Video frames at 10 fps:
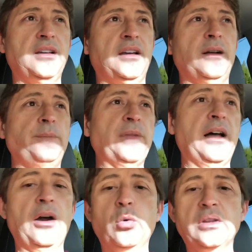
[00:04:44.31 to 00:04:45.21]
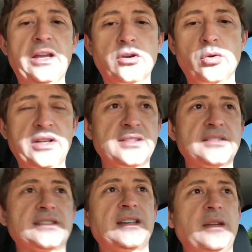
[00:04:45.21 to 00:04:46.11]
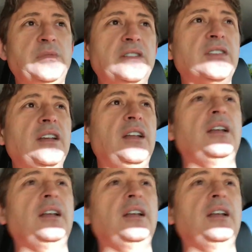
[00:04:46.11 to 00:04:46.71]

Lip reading: How will I correct this assignment?